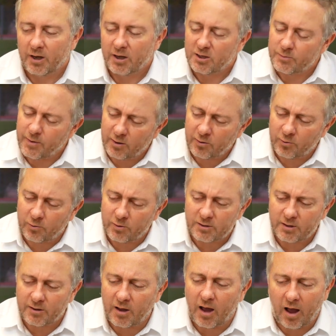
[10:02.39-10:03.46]
Speak through us
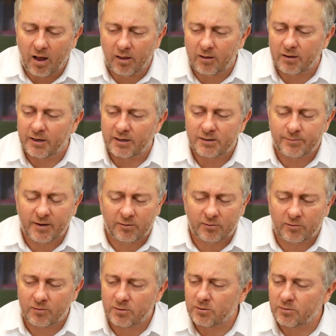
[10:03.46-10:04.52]
holiday. Speak
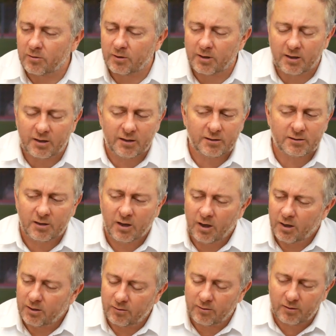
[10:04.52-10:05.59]
through us to our kids,
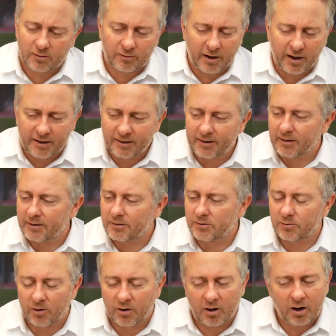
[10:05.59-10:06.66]
to our grandkids,
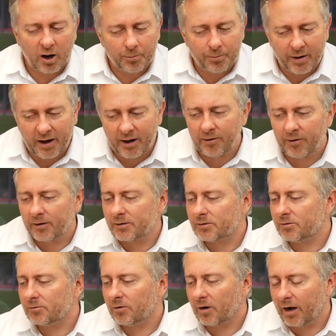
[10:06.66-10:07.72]
to our, our parents,
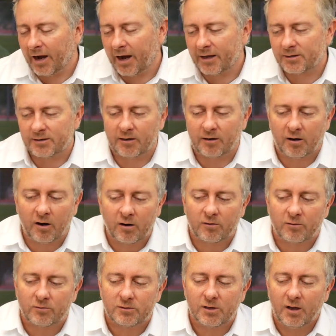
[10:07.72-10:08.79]
to our aunts and our
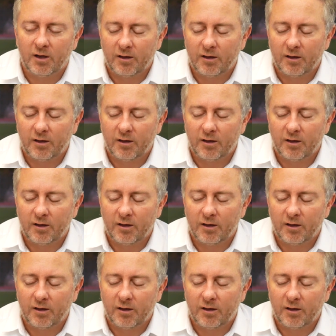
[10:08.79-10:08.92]
uncles,